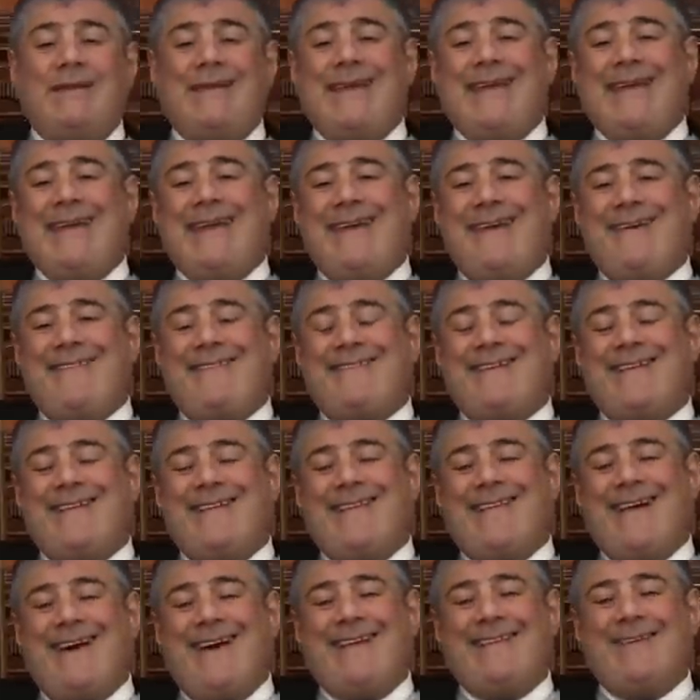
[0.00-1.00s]
They have
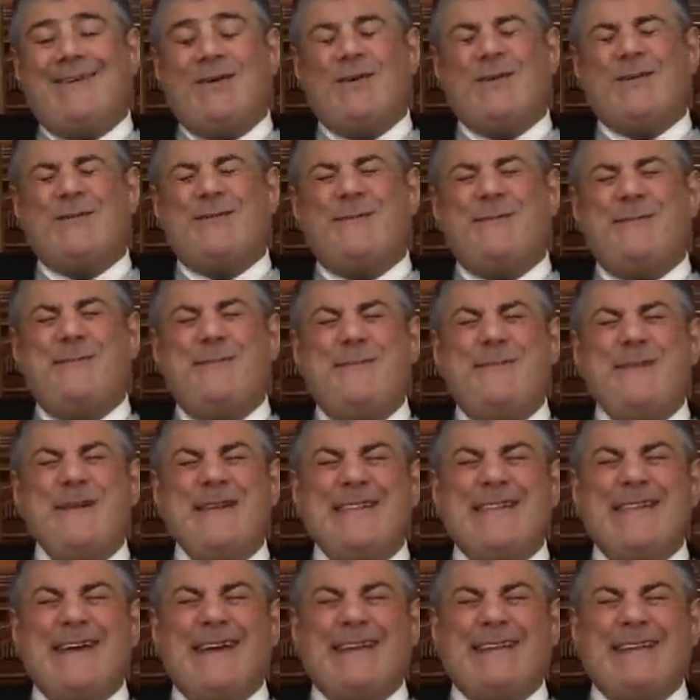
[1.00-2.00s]
a lot of
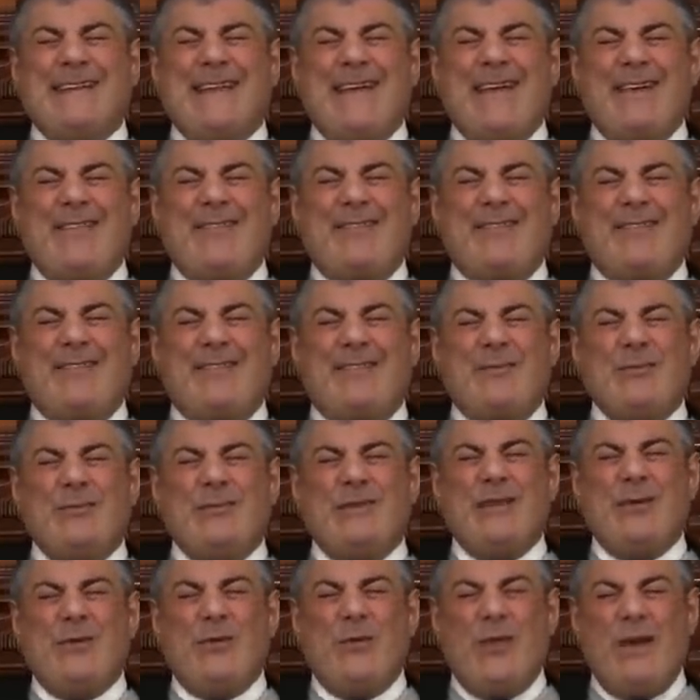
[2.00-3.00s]
bitterness
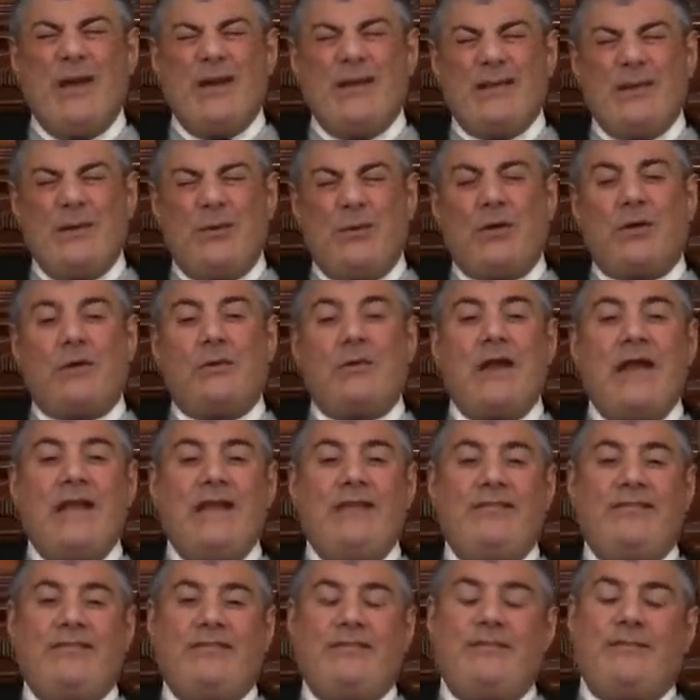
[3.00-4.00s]
to the way they were
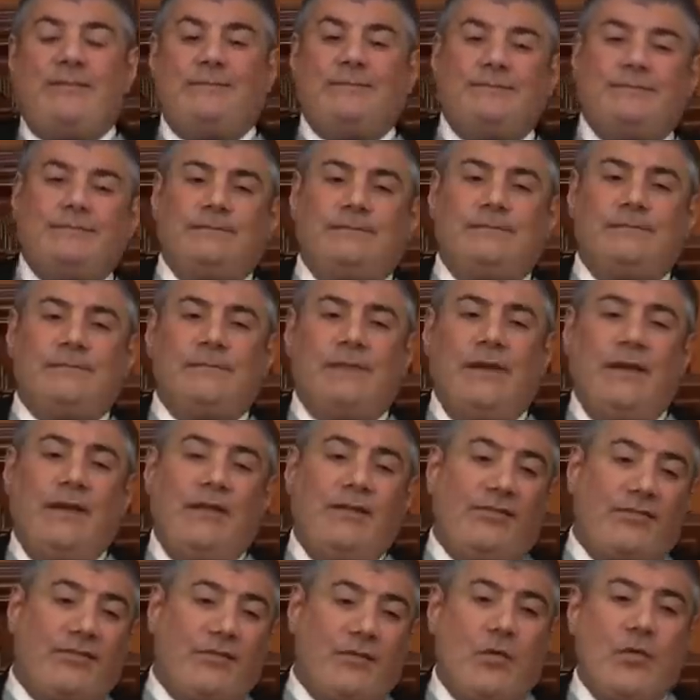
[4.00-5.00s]
raised
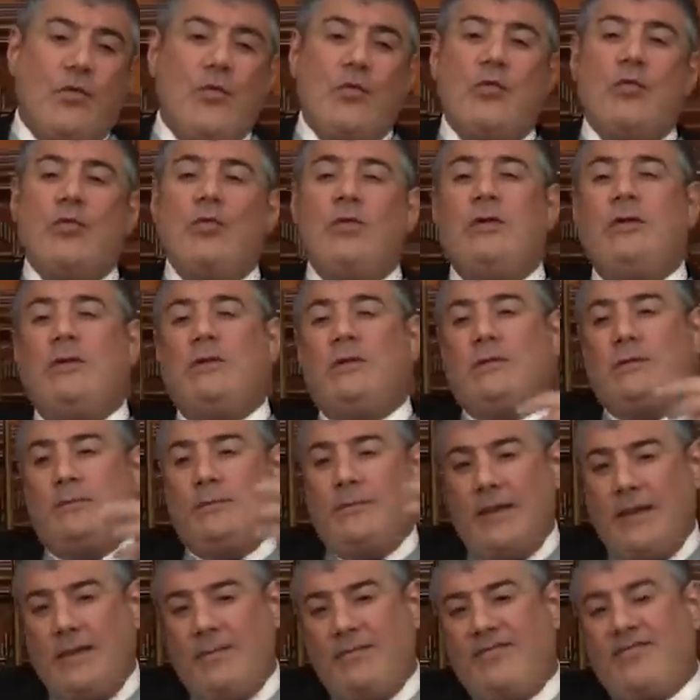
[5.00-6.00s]
in school,
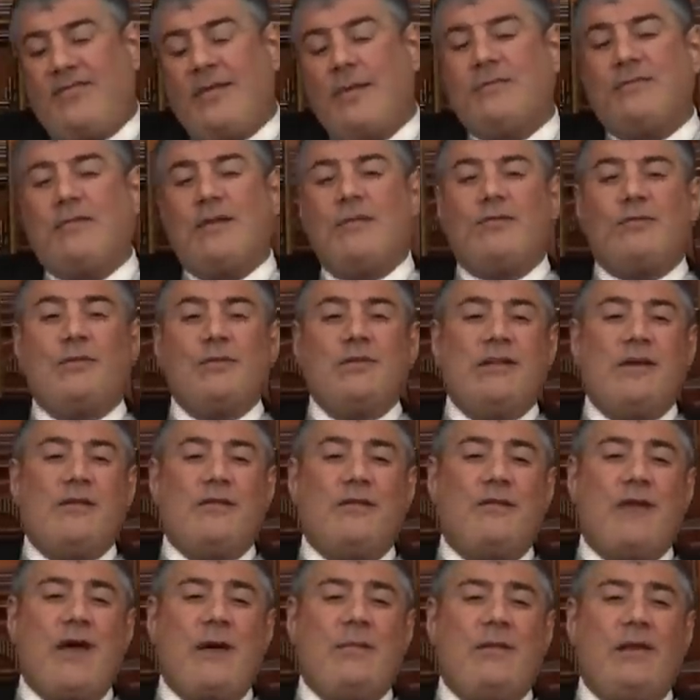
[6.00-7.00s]
maybe sometimes with
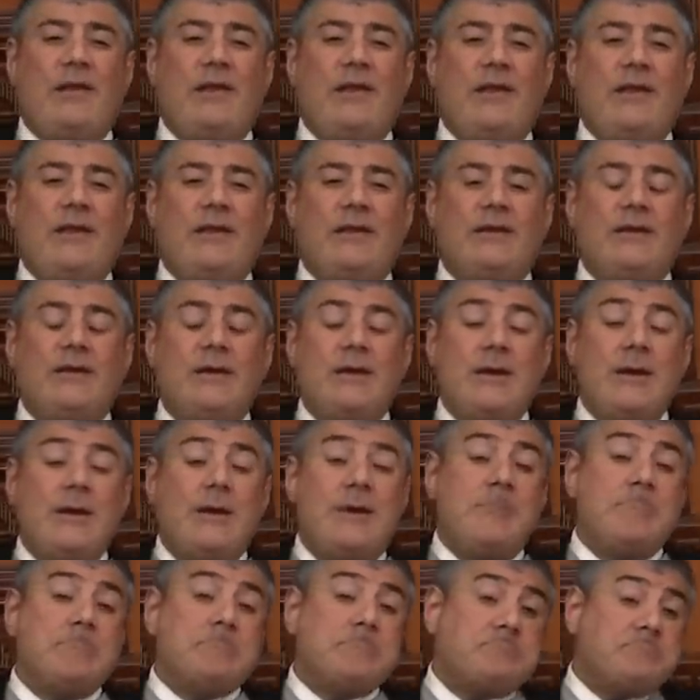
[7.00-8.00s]
their family.
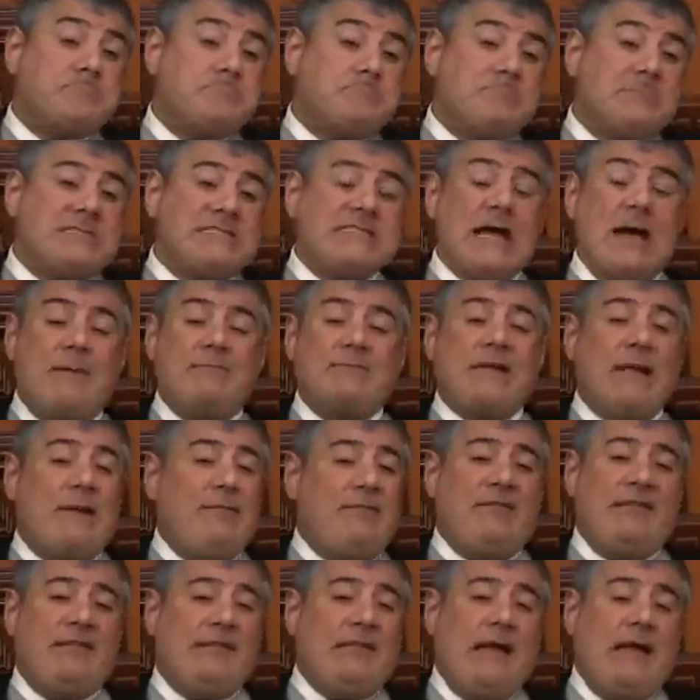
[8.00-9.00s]

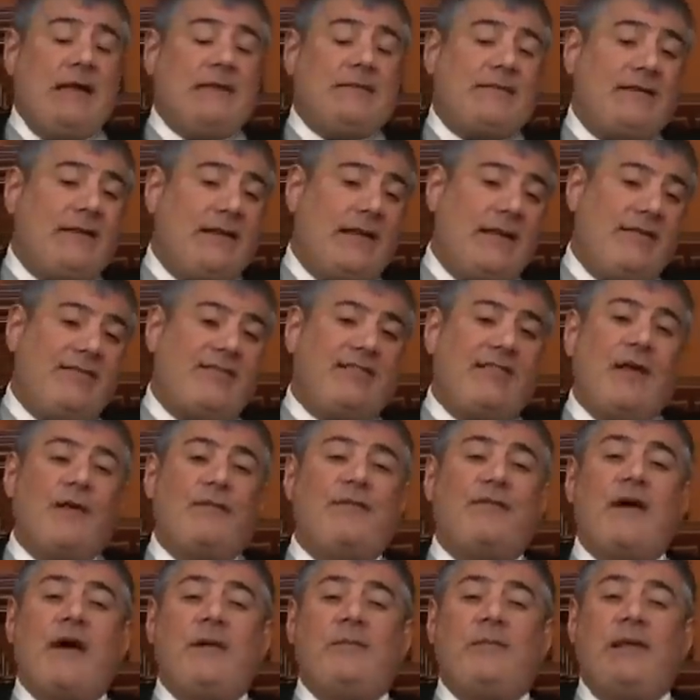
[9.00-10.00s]
Sometimes it's not against
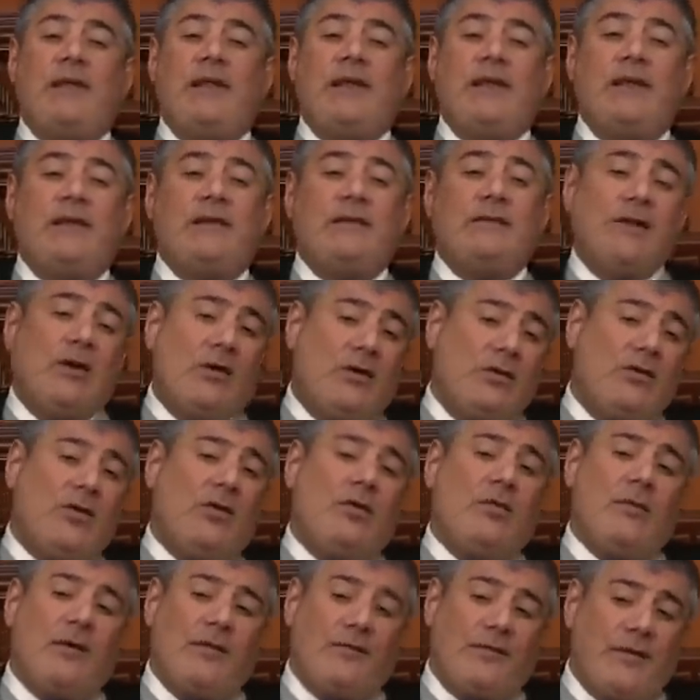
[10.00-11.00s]
their family. No,
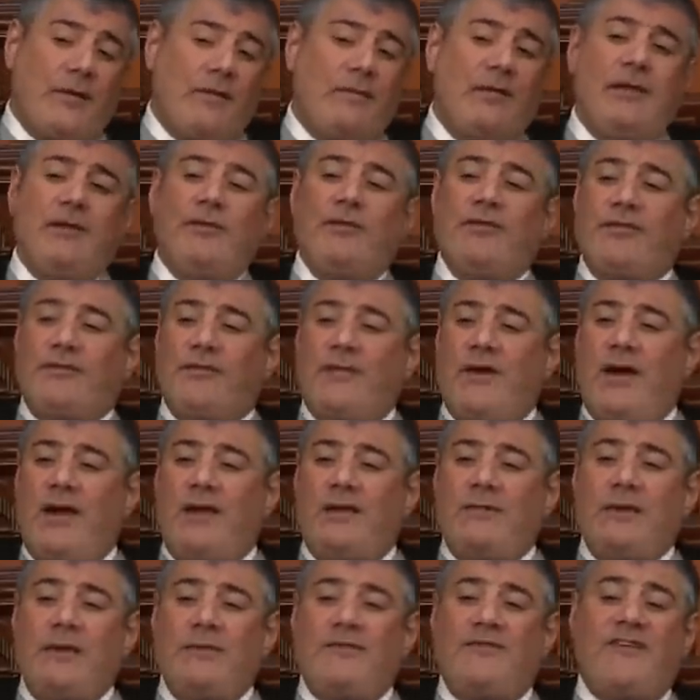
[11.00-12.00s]
no, my family was
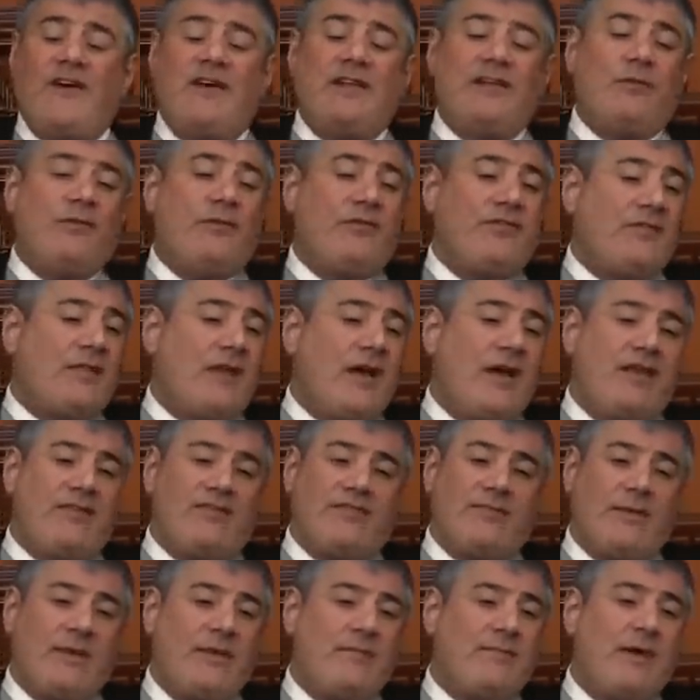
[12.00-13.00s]
fine. My father was
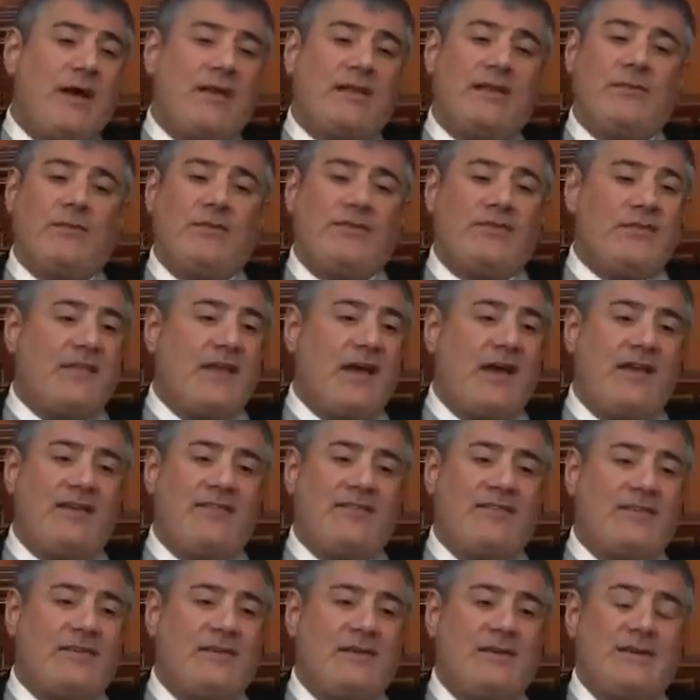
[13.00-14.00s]
nice. My mother was
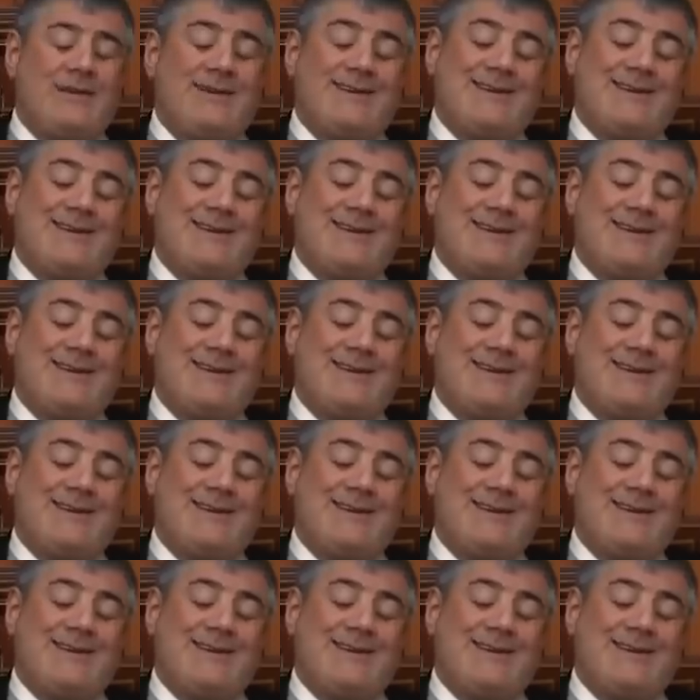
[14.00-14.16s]
nice.